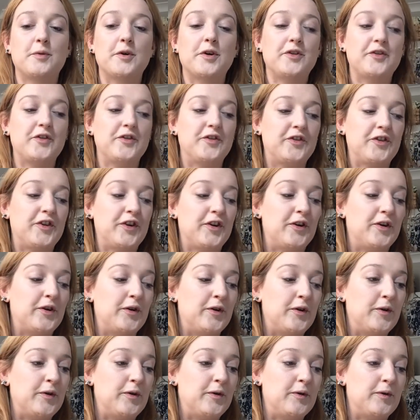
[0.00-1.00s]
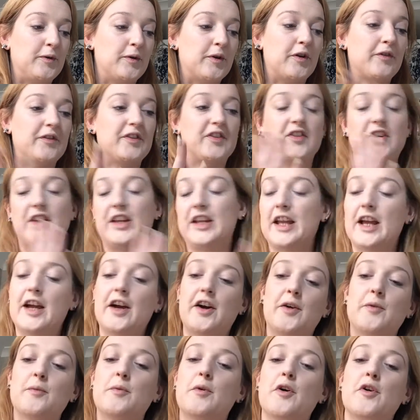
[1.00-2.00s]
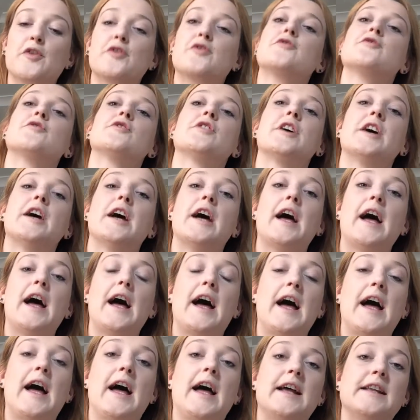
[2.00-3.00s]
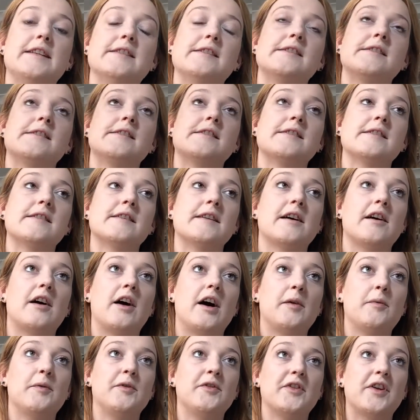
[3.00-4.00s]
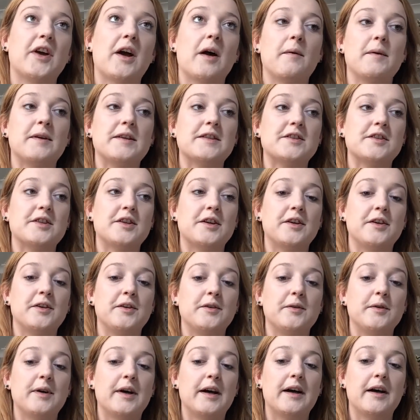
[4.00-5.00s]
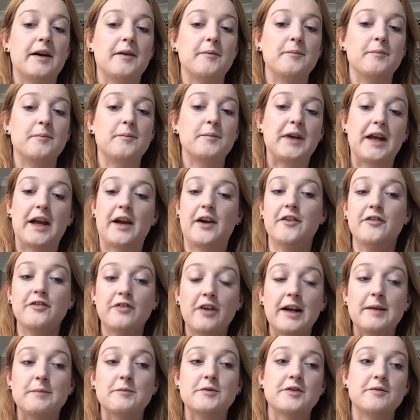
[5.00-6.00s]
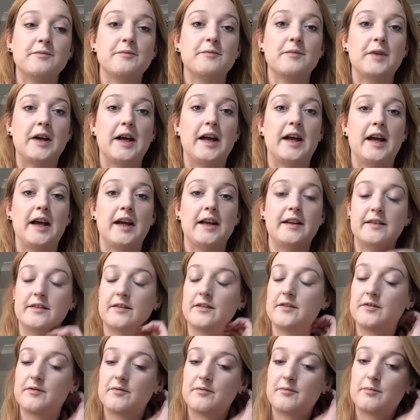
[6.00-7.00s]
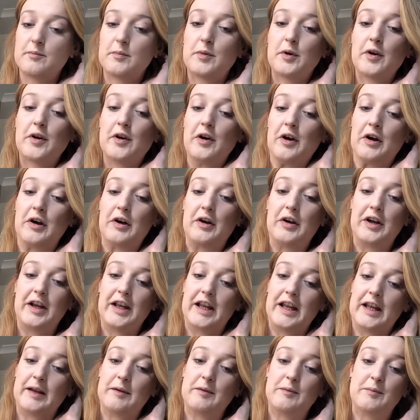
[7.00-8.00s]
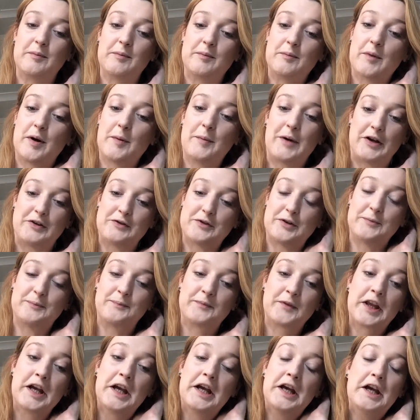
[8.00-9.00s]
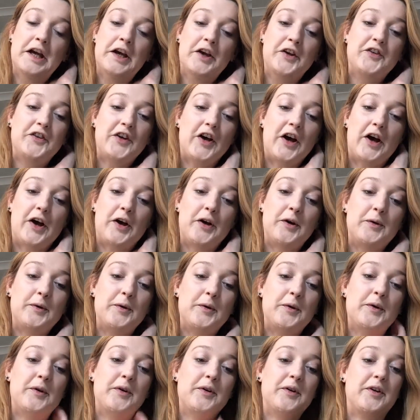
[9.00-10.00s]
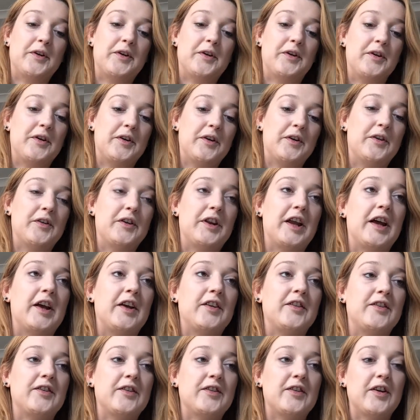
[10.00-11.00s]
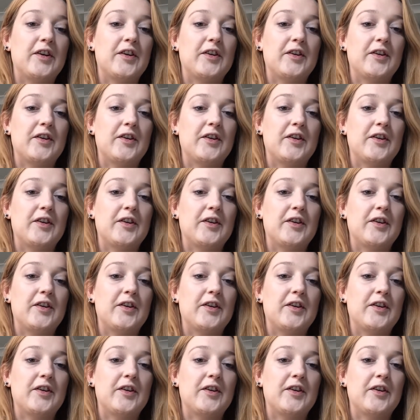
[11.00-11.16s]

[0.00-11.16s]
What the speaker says: was to obviously get her washed, and I was going to get her framed and put her in my bedroom. So there's